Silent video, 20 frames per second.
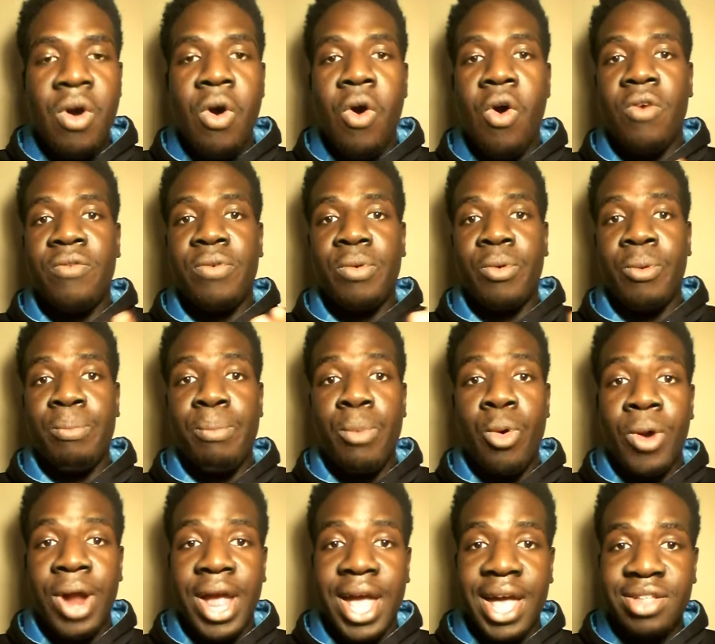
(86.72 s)
or for
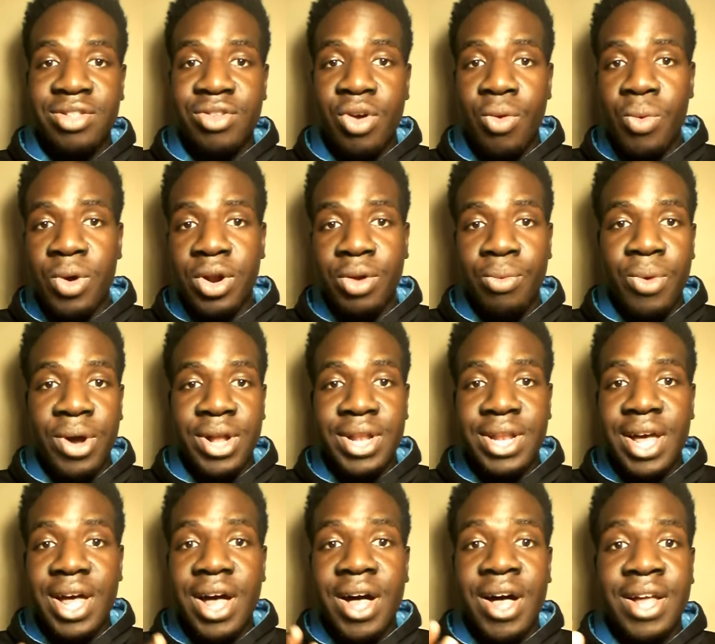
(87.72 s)
more hands-on
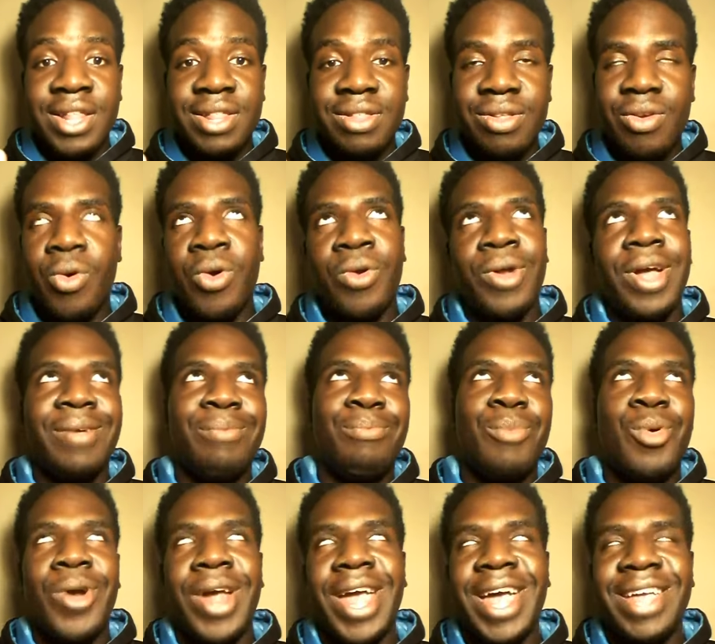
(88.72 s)
one-on-one uh, or
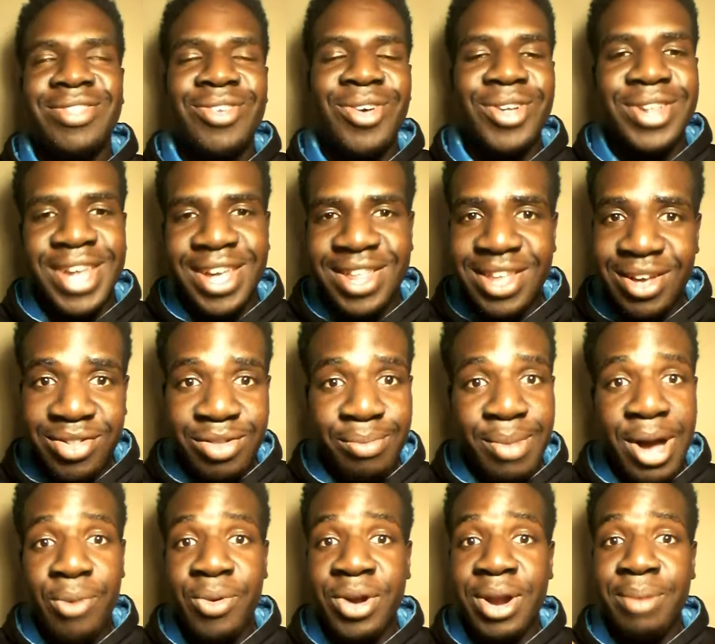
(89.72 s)
more hands-on details
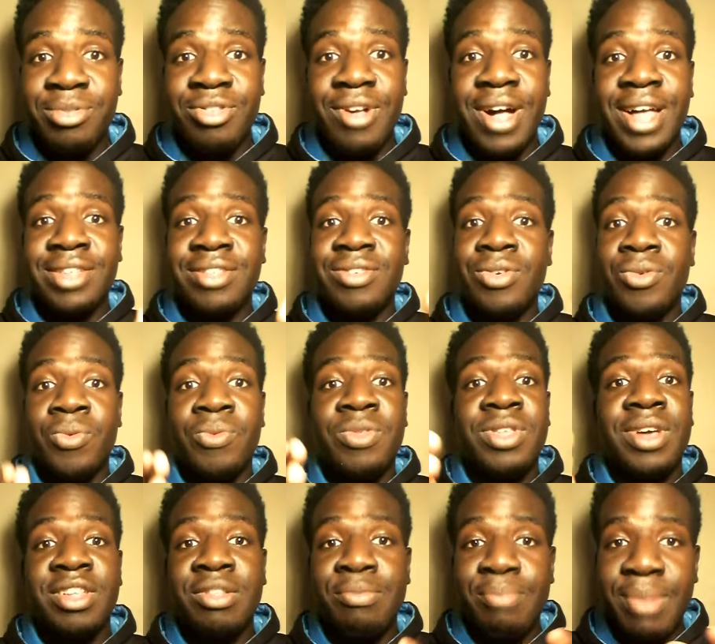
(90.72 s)
about what I'm trying to
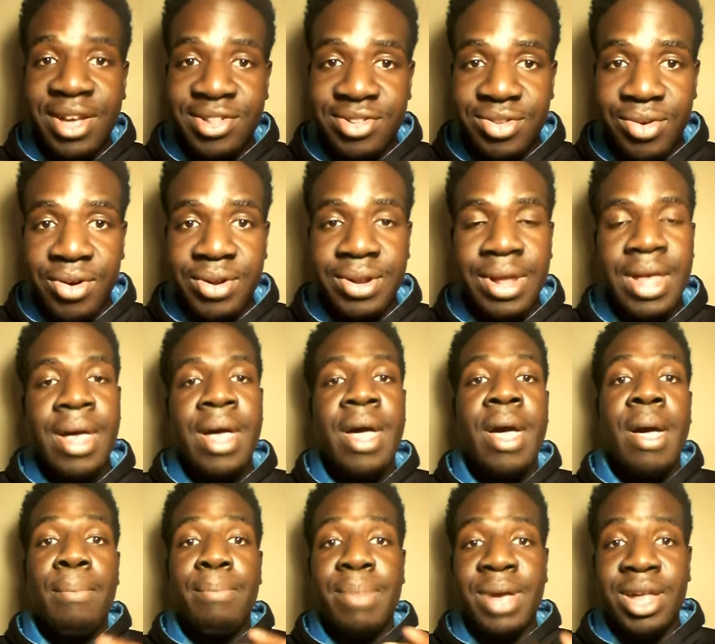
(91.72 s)
touch base on,
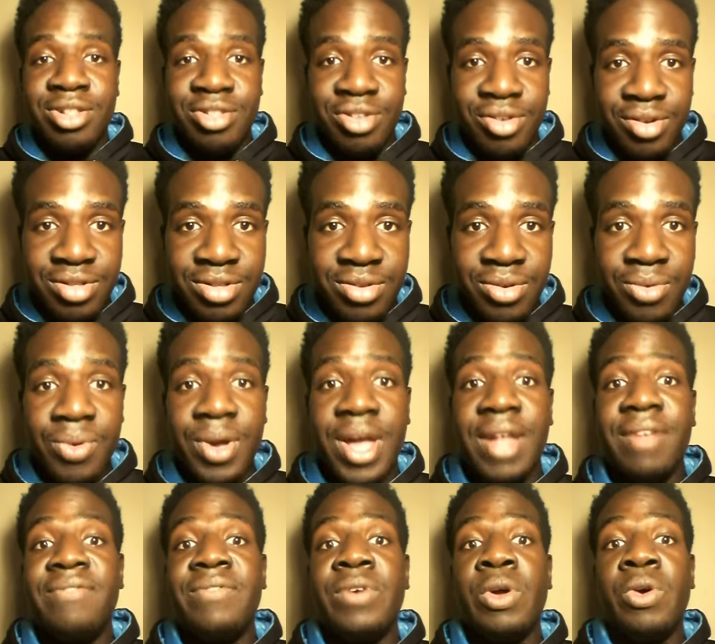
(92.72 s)
be sure to
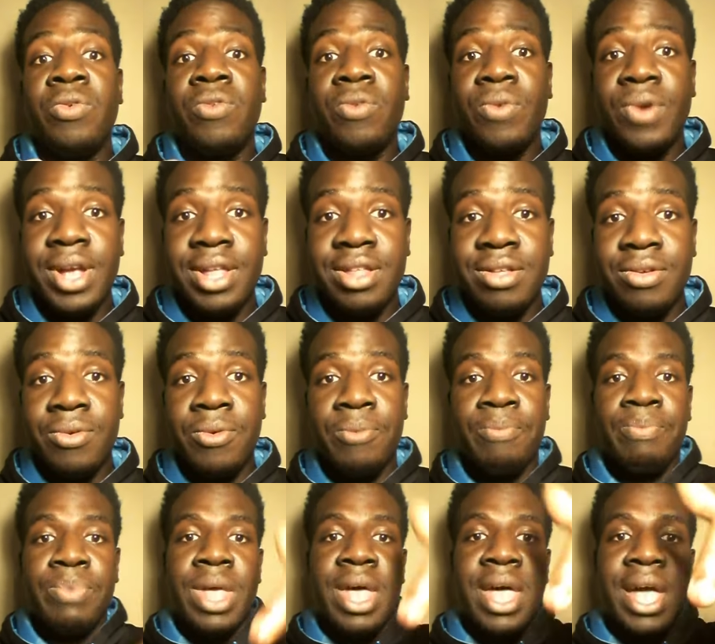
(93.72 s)
and feel free to
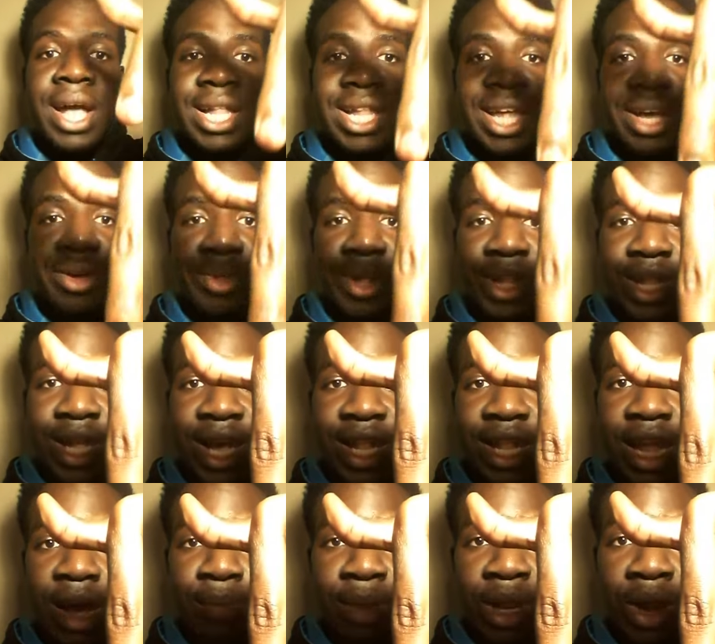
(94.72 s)
click on the link
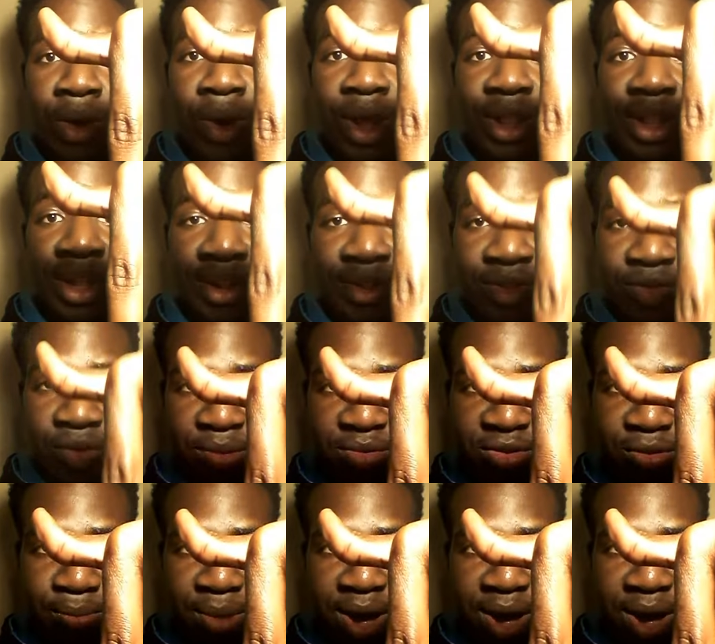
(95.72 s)
down below in the description